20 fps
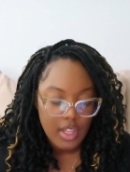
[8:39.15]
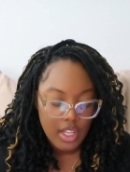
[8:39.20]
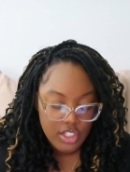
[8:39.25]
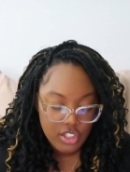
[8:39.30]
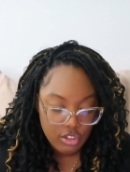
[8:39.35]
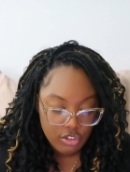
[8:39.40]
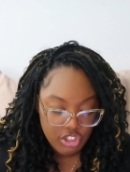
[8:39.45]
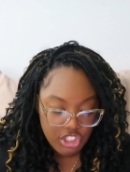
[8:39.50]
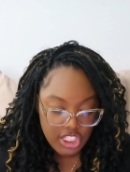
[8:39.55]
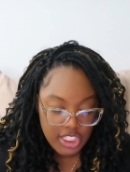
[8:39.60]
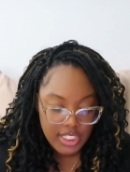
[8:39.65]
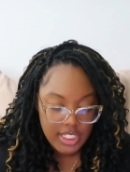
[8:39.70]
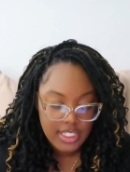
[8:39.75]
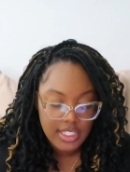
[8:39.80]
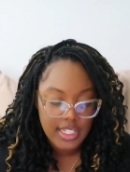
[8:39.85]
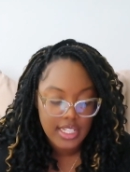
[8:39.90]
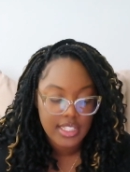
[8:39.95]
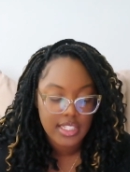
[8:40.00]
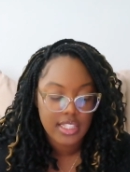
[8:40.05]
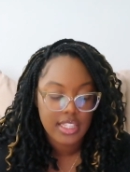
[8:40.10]
So Jesus
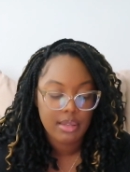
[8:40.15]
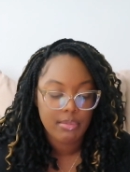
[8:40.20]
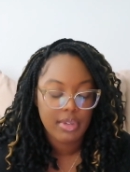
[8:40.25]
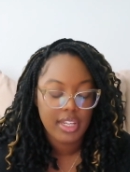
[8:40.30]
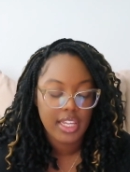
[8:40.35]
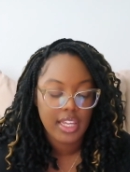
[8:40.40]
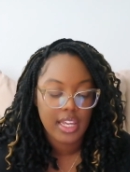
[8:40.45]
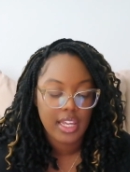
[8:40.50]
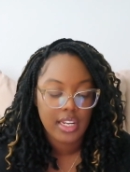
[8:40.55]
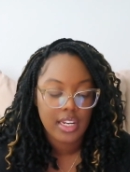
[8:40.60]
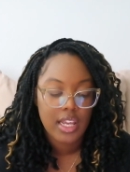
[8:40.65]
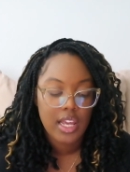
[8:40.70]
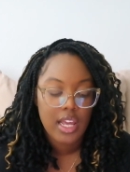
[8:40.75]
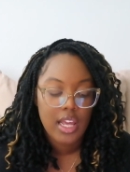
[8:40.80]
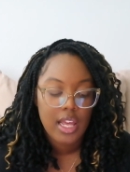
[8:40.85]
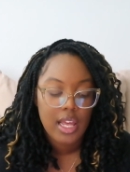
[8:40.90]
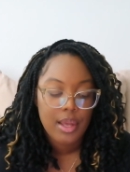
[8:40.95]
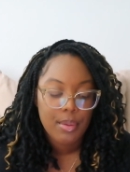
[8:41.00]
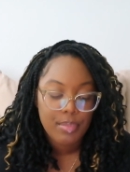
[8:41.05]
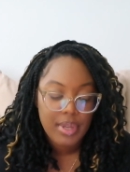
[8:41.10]
said to them again,
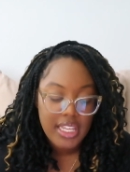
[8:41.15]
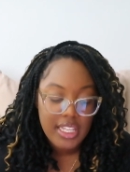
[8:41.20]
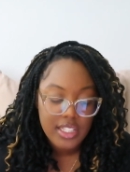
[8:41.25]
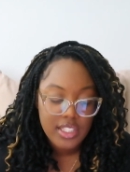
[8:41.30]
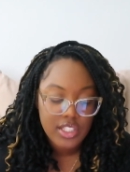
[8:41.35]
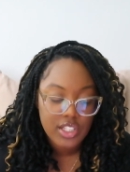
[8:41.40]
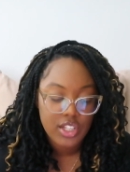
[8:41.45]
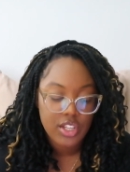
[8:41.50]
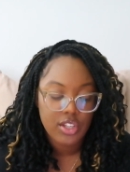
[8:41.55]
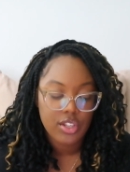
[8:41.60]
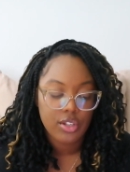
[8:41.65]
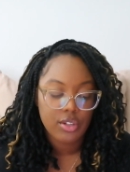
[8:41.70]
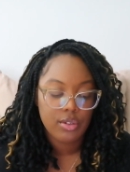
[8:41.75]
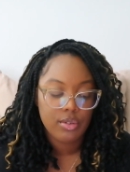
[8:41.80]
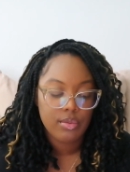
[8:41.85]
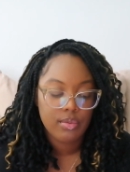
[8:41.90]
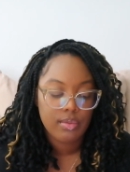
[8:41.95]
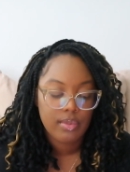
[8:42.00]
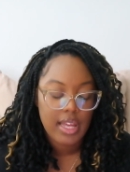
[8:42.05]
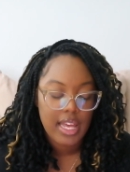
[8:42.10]
Peace to you.